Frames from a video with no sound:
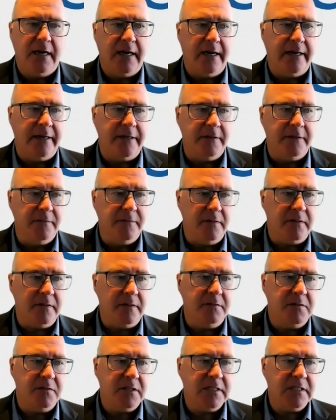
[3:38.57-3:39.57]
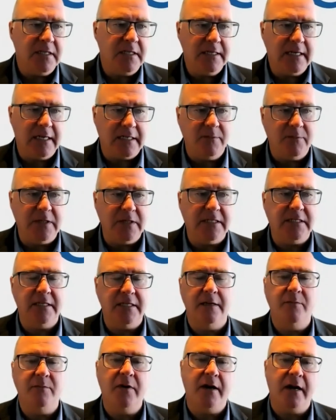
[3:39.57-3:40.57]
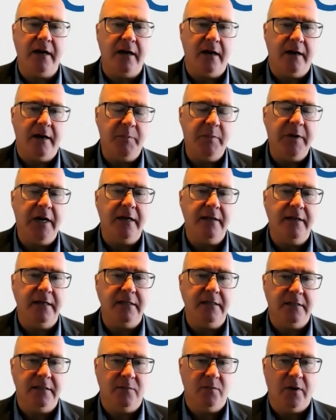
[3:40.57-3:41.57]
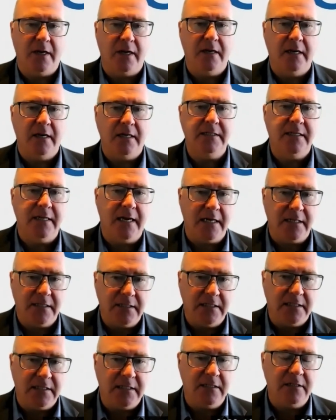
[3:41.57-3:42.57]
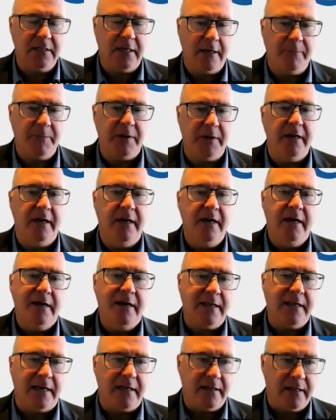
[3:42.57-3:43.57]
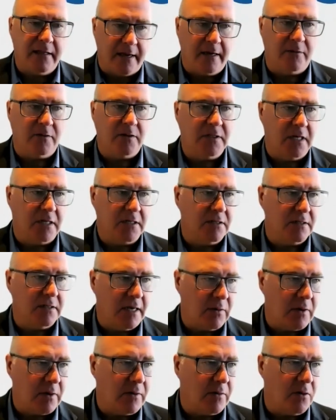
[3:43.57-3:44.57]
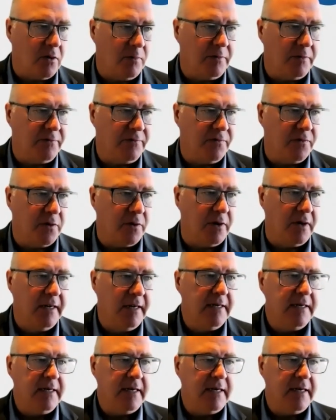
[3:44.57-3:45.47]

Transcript: Uh, still yet to be seen, but I but I think some rate cuts can actually still keep it that lighter recession that we were hoping for